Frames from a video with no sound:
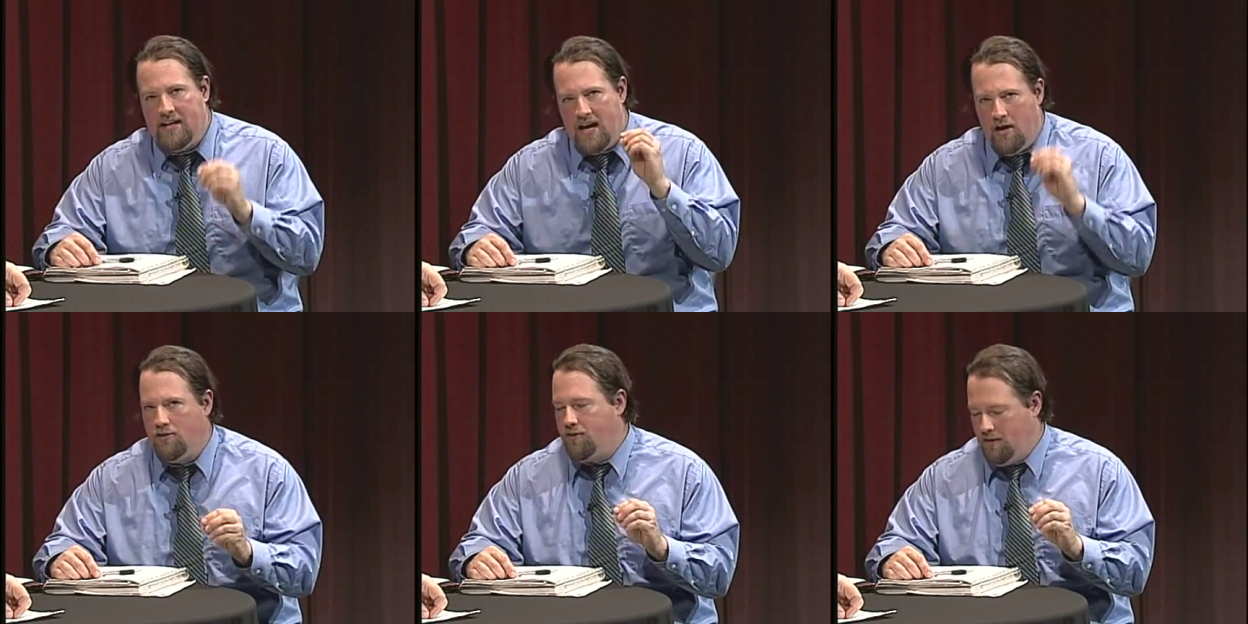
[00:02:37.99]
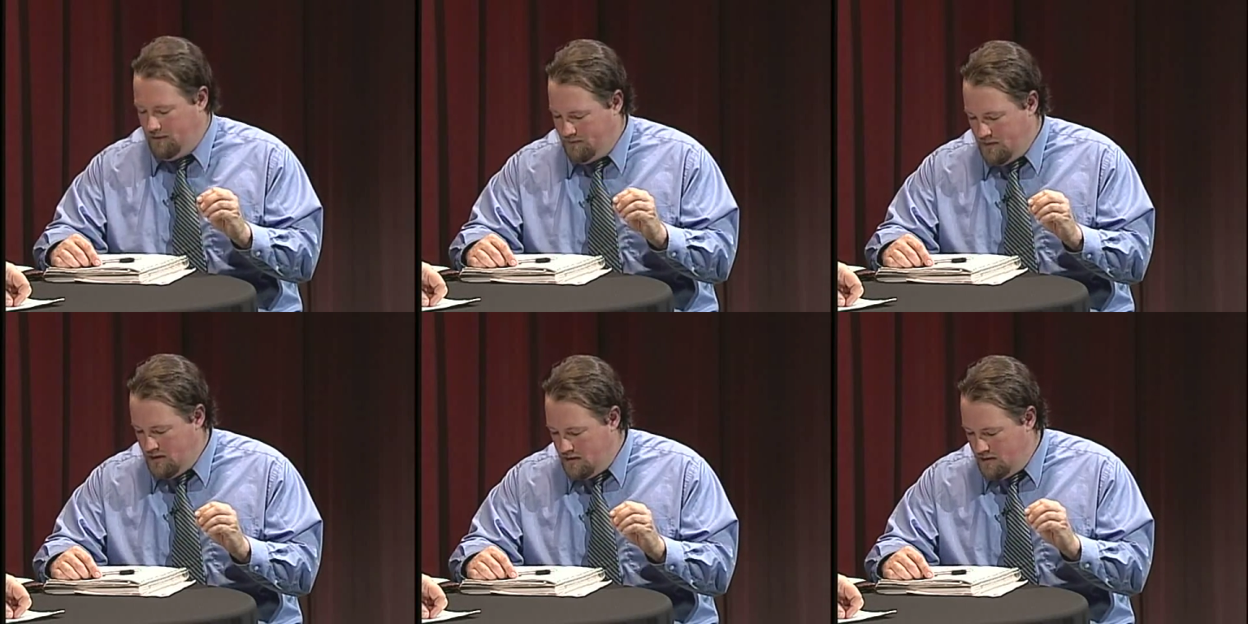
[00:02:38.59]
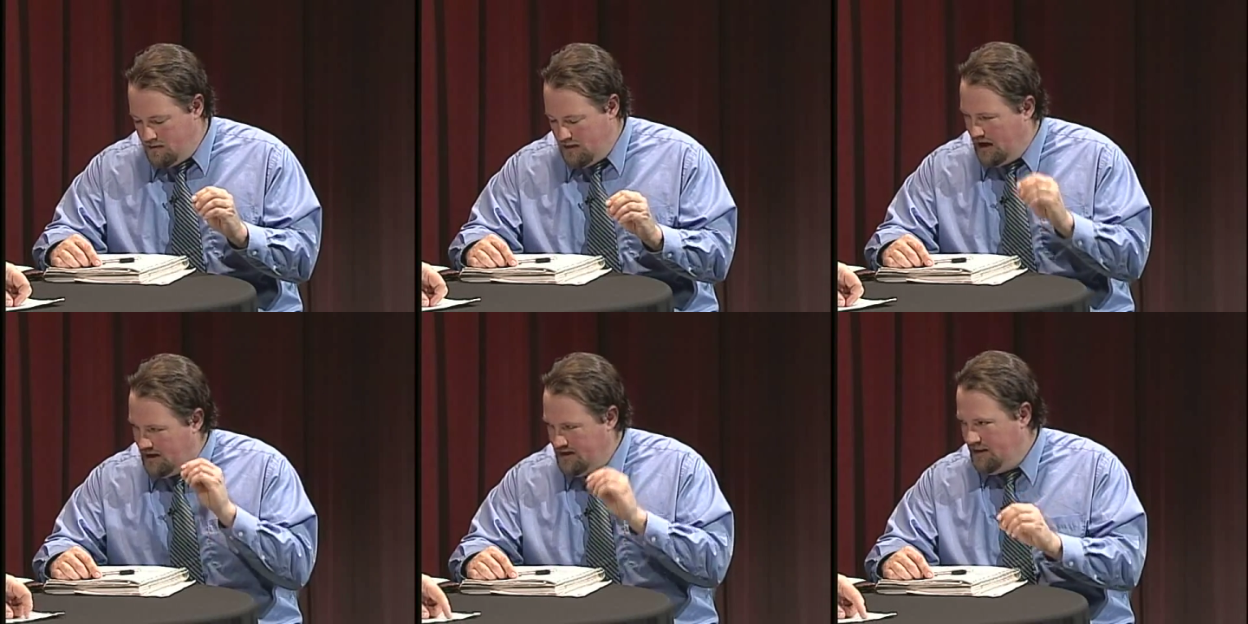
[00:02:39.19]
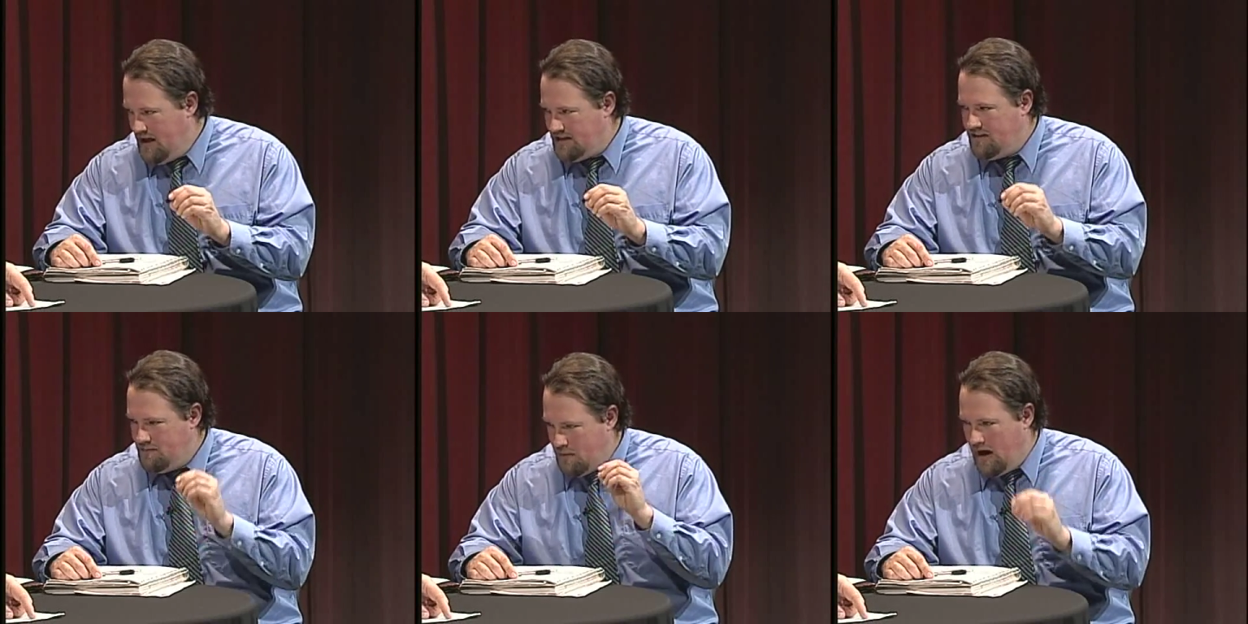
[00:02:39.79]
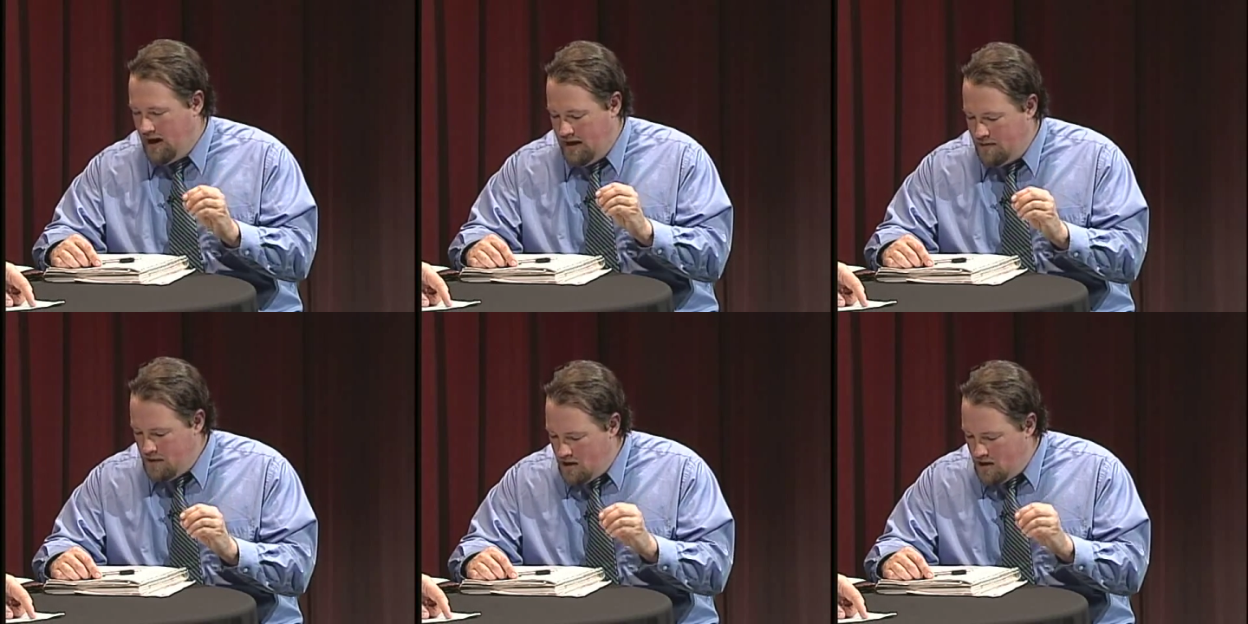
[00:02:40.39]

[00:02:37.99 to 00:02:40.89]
Council, the unelected body,